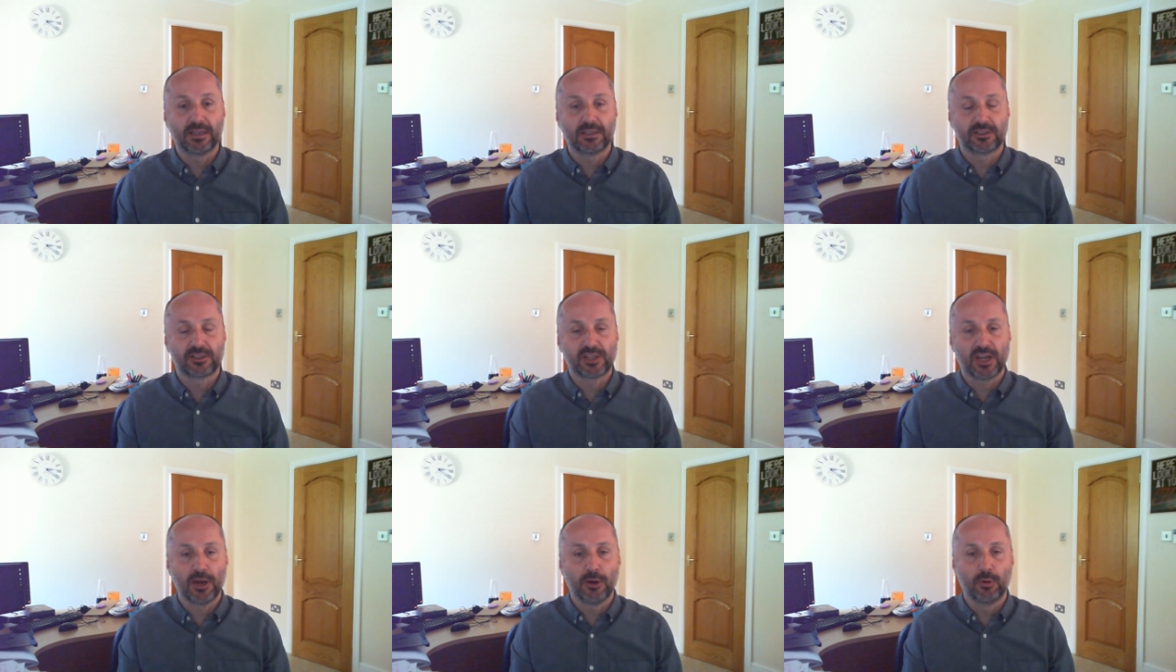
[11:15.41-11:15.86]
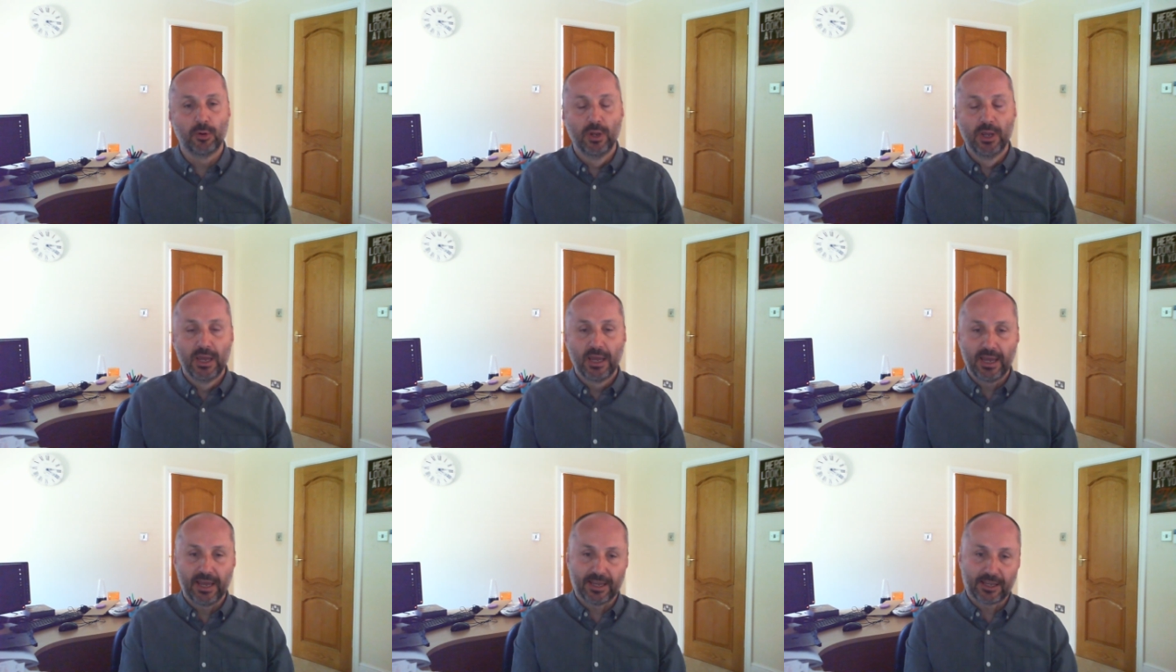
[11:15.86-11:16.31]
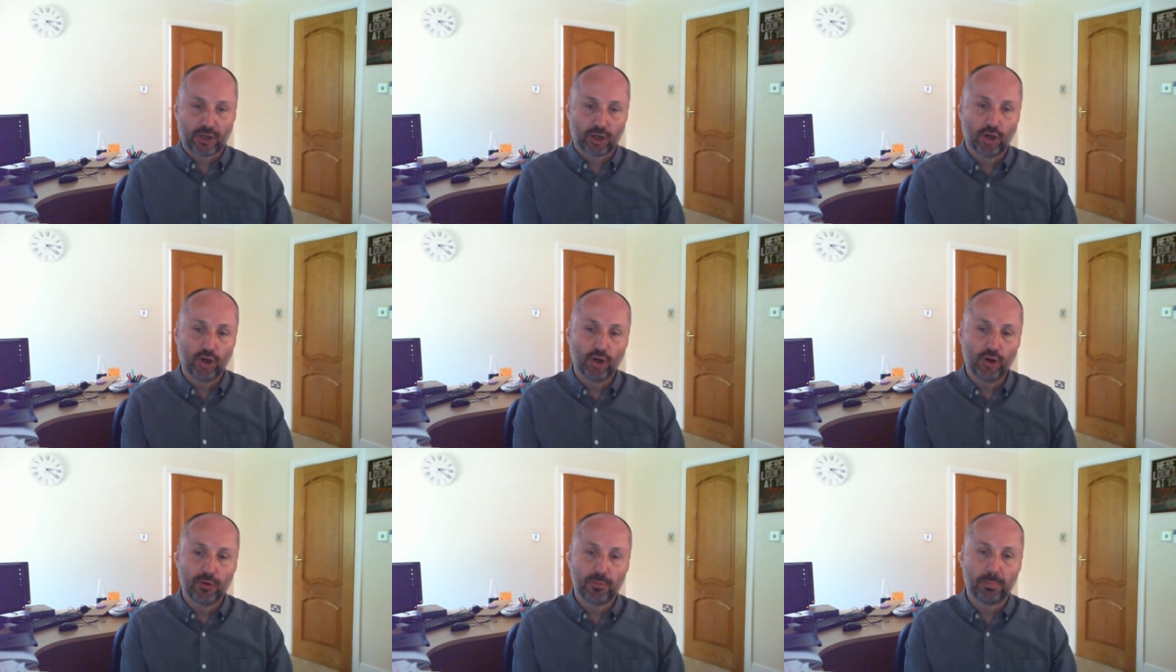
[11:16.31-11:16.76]
So it
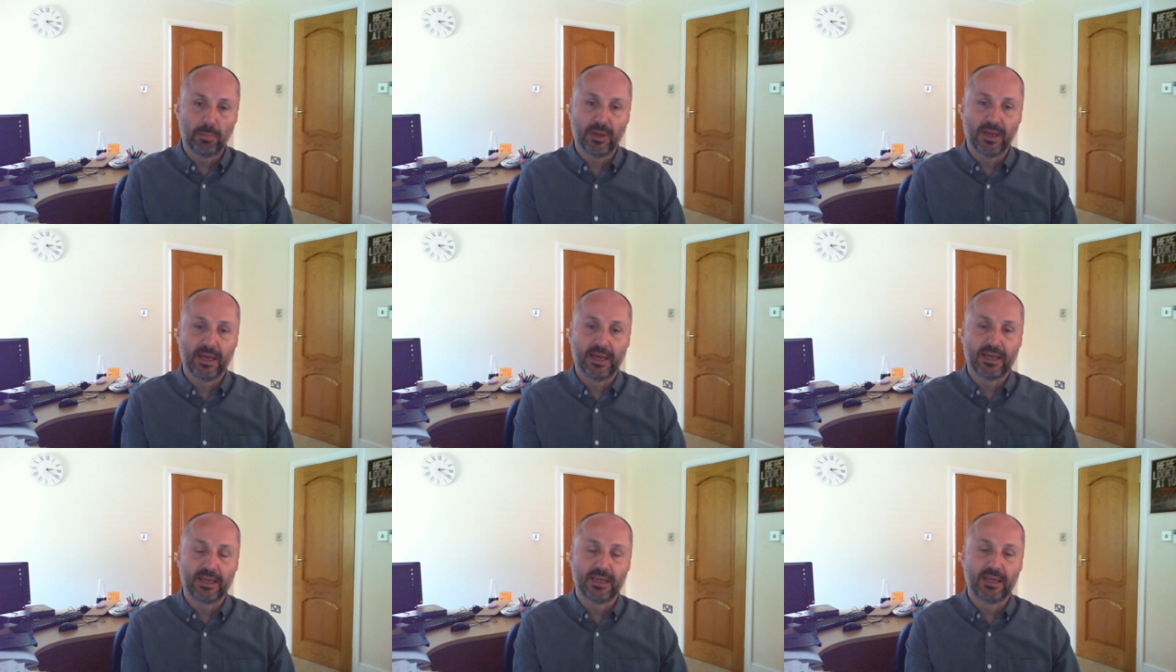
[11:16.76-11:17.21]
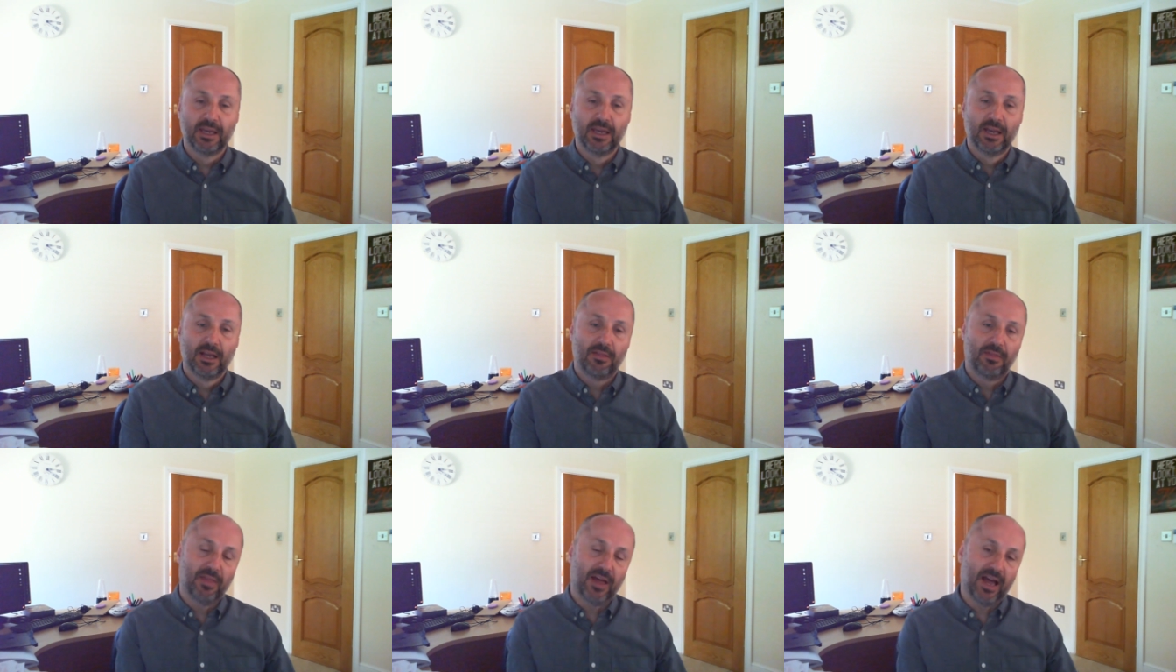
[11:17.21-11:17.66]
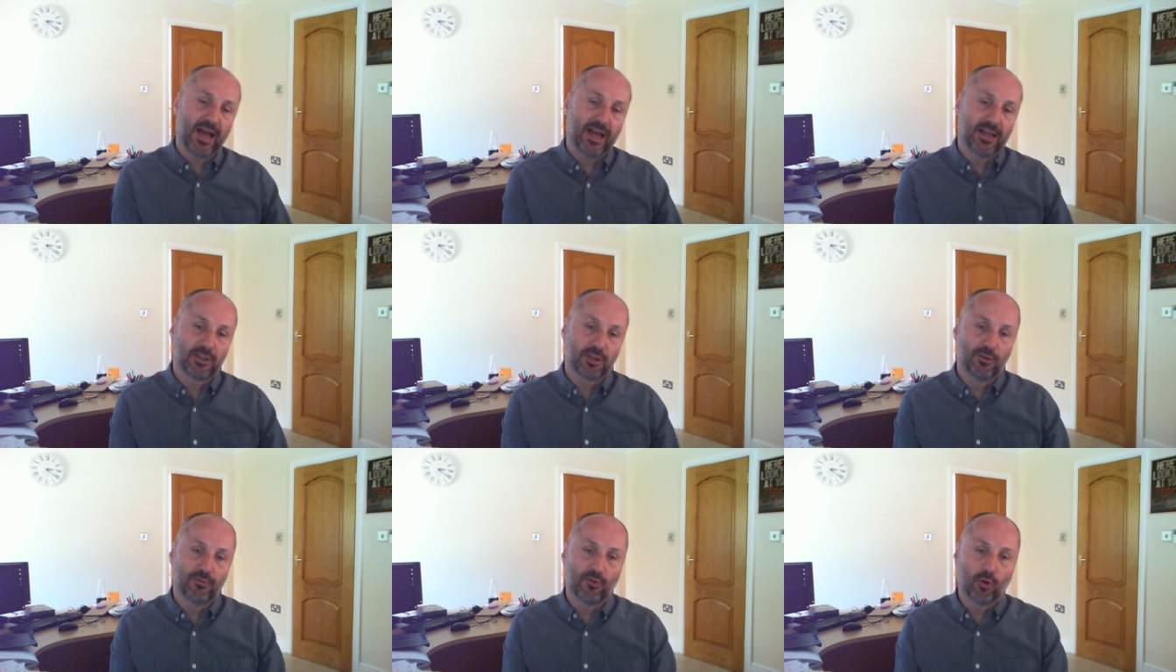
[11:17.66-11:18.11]
could be that
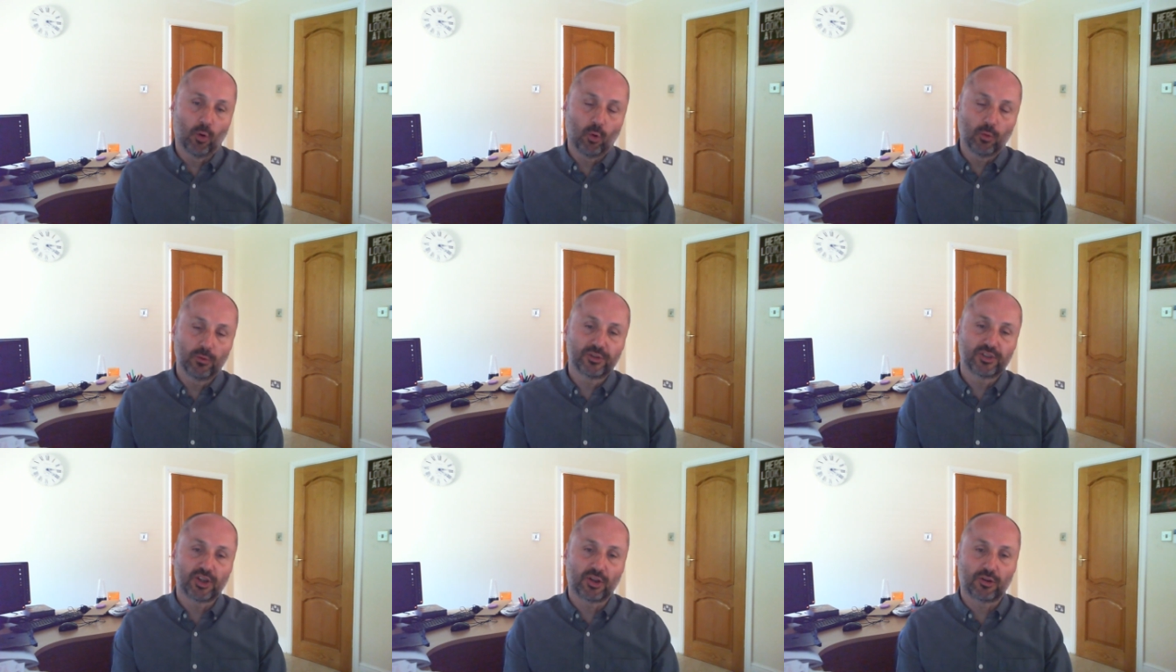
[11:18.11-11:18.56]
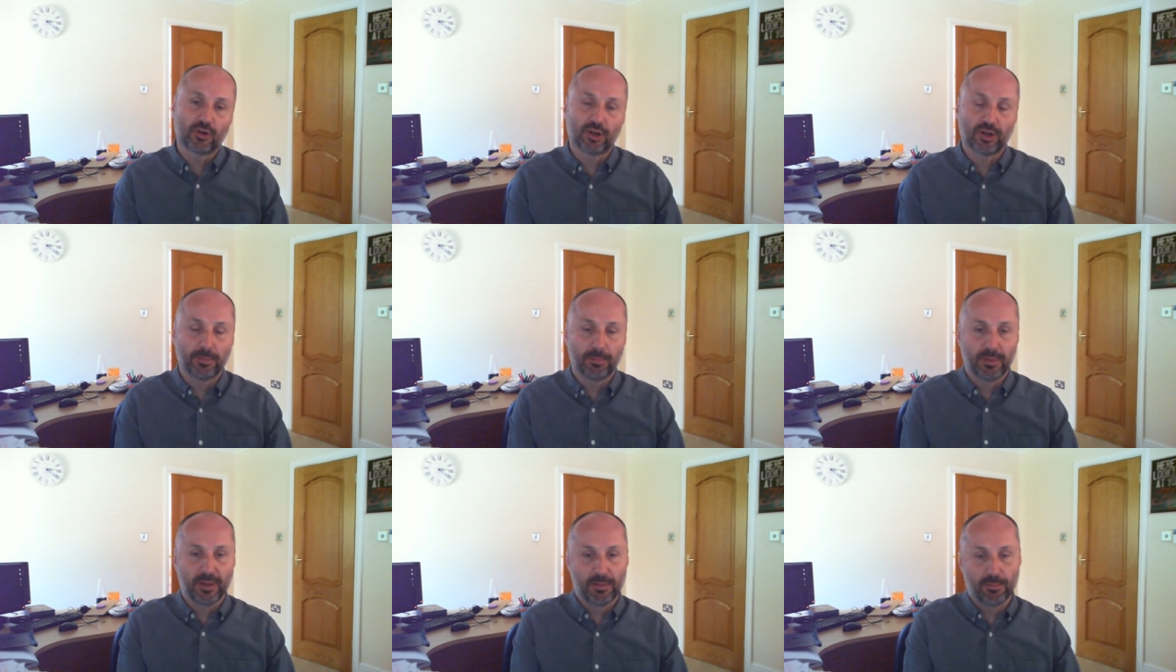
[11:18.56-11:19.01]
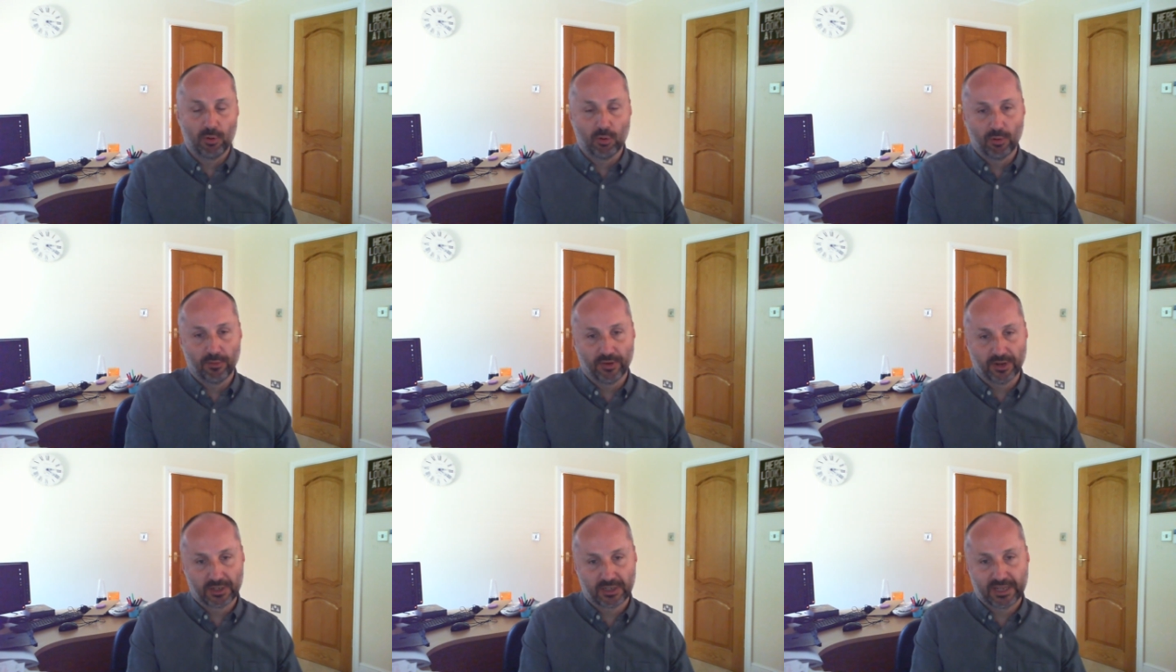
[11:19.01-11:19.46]
you've also got a bit more
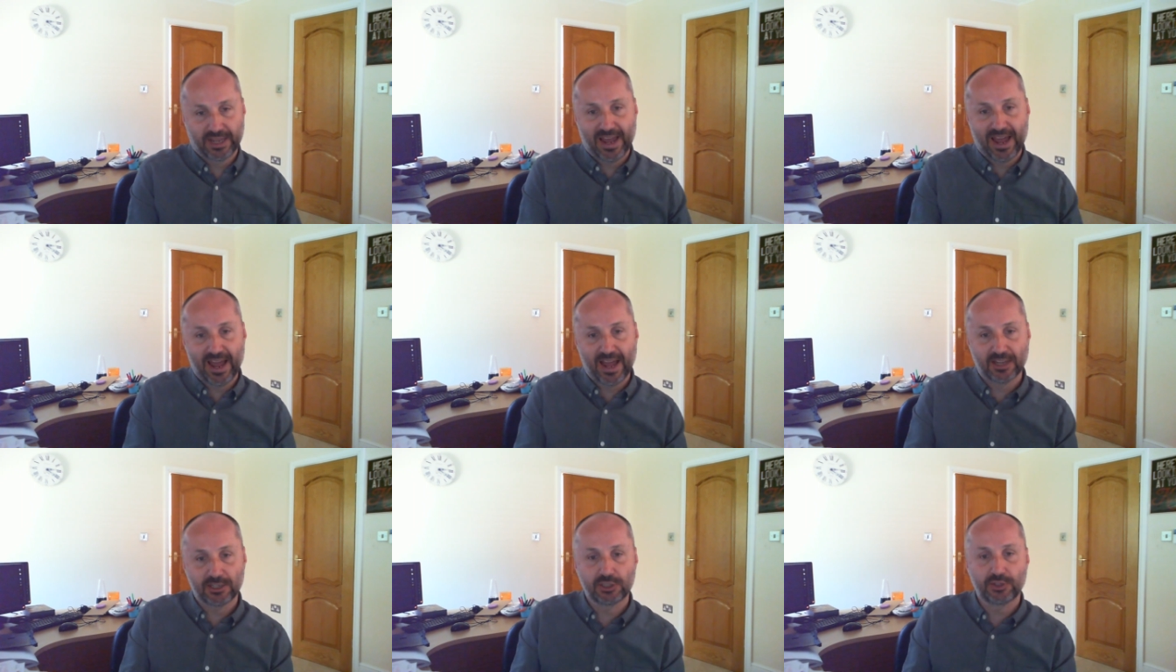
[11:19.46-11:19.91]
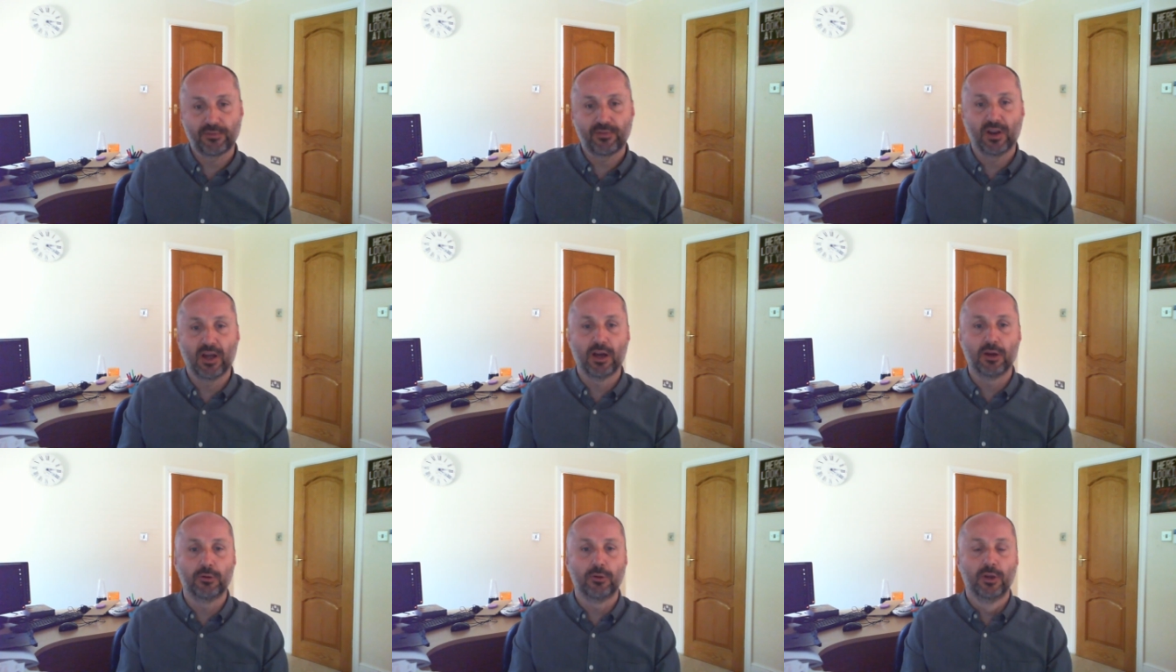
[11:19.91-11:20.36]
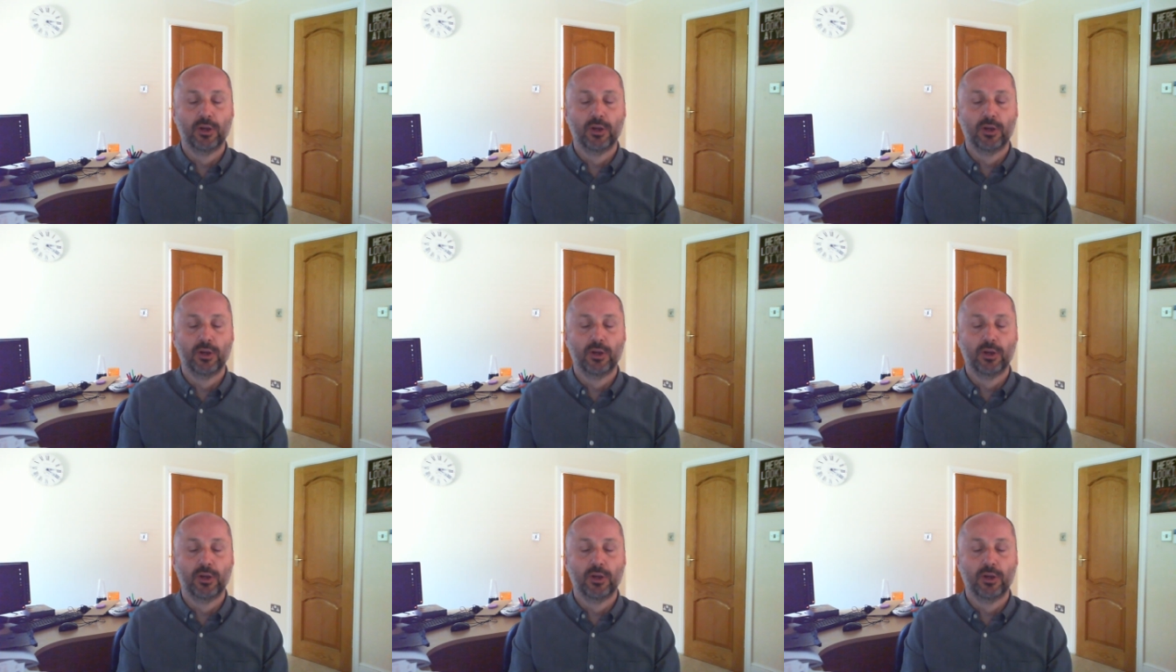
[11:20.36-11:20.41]
of a cash flow